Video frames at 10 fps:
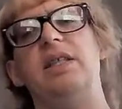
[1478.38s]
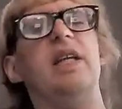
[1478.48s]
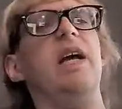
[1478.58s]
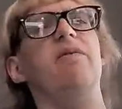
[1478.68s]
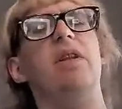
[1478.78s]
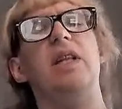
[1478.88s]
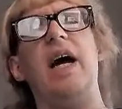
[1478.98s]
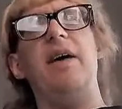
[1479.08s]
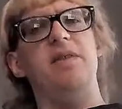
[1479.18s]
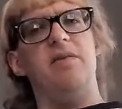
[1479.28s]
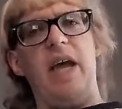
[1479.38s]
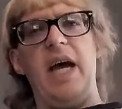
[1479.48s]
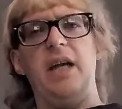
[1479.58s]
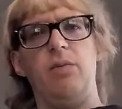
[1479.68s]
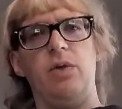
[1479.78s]
to save the lives of
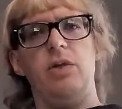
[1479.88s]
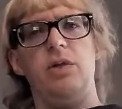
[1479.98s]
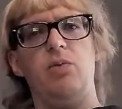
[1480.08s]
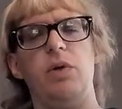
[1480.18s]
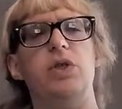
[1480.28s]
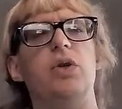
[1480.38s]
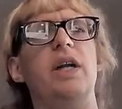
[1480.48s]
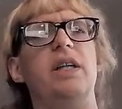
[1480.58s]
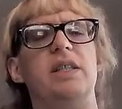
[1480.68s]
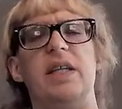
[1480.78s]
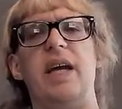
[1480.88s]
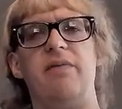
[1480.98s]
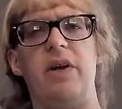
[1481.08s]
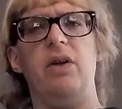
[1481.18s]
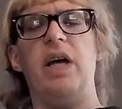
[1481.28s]
animals. We're trying to
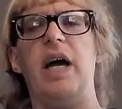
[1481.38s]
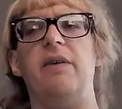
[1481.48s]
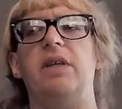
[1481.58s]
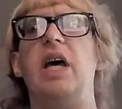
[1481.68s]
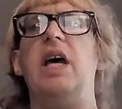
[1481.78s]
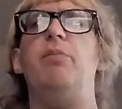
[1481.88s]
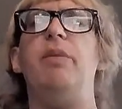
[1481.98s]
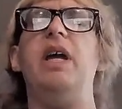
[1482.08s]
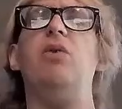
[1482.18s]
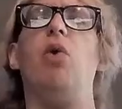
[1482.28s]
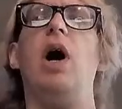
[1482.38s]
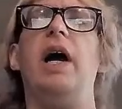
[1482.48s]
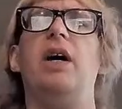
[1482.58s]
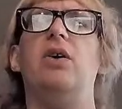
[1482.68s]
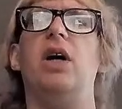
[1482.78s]
save their lives.
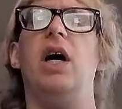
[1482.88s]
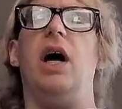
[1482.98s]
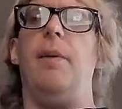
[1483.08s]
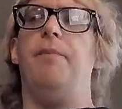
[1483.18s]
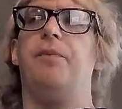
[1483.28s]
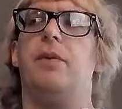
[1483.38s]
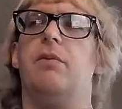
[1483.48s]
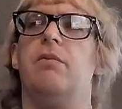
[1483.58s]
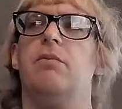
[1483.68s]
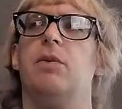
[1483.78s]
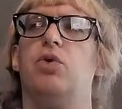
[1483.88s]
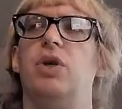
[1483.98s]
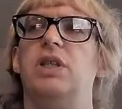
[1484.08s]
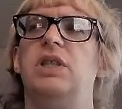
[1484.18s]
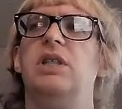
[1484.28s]
Meanwhile,
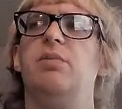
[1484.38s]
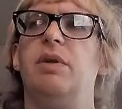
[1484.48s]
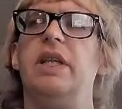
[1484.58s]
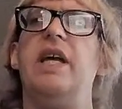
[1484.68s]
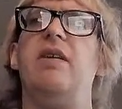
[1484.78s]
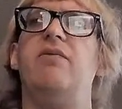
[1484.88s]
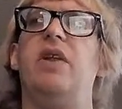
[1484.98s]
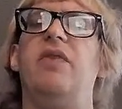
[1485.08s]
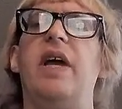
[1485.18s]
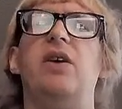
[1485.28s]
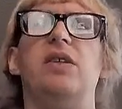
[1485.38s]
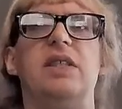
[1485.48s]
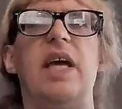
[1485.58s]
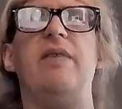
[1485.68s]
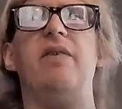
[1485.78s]
Christians believe that they are
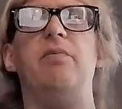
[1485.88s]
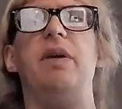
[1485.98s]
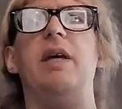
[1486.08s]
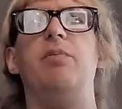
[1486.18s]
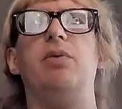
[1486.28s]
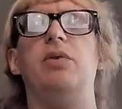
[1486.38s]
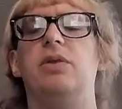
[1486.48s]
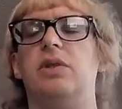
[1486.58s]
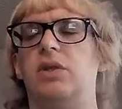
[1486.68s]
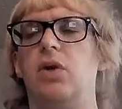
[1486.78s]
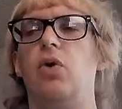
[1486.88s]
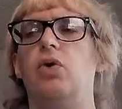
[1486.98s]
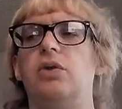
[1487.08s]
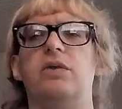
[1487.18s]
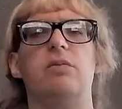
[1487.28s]
saving people's
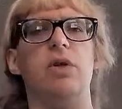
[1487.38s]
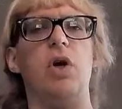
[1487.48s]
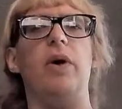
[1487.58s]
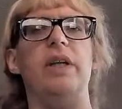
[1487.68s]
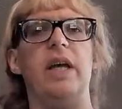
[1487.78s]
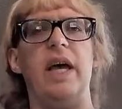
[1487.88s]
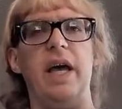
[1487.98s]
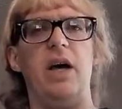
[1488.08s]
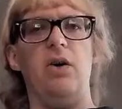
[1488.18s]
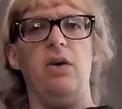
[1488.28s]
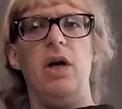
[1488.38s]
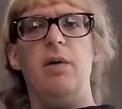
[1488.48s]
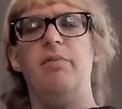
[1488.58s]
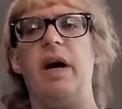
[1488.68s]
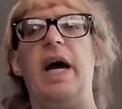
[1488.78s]
souls from going to hell
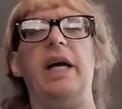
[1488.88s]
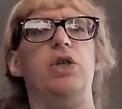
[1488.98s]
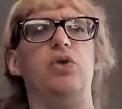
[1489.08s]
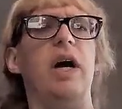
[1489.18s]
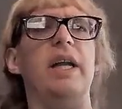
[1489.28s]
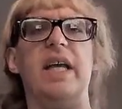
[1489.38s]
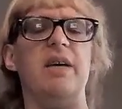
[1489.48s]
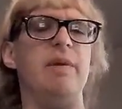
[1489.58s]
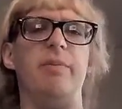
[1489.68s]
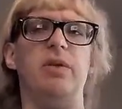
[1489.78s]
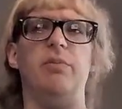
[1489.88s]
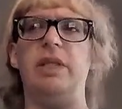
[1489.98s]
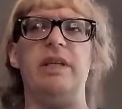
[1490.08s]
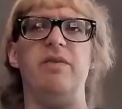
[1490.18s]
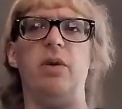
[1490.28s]
by trying to get people to
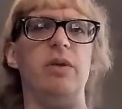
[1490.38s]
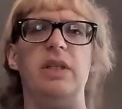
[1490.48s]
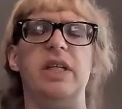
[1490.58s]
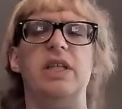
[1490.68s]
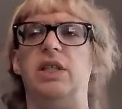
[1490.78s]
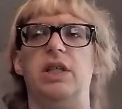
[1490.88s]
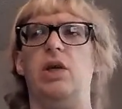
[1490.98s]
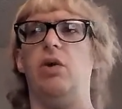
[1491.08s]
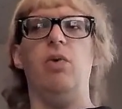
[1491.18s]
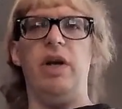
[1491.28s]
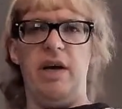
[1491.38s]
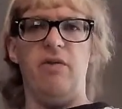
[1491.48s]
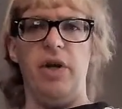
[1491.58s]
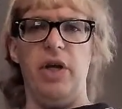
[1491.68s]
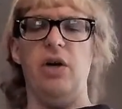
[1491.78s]
believe their religion or
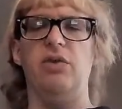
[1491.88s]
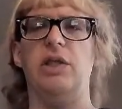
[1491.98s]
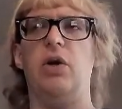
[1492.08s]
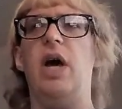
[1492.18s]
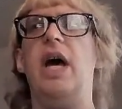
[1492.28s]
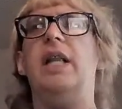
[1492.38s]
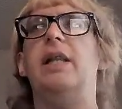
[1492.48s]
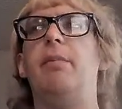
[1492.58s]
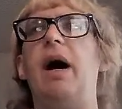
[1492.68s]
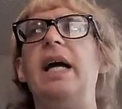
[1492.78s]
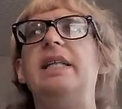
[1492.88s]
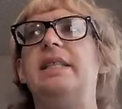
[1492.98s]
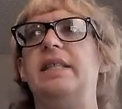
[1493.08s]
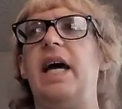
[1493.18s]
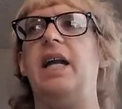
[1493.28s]
whatever, So the
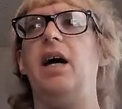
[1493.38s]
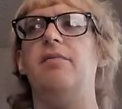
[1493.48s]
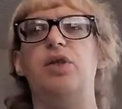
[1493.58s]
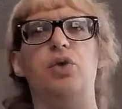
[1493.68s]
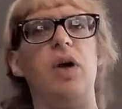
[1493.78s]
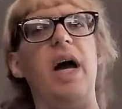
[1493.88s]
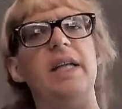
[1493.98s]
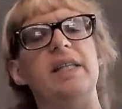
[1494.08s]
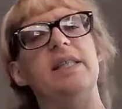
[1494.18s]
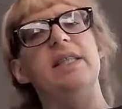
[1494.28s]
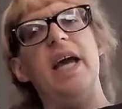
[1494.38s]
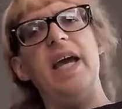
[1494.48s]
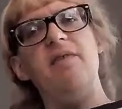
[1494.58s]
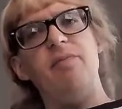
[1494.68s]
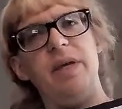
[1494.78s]
mindset of trying to
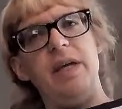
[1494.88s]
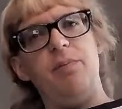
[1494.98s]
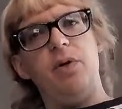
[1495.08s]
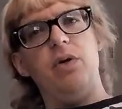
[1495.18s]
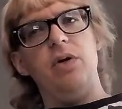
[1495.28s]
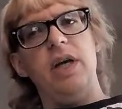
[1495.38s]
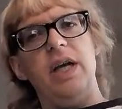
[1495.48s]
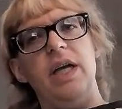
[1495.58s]
save people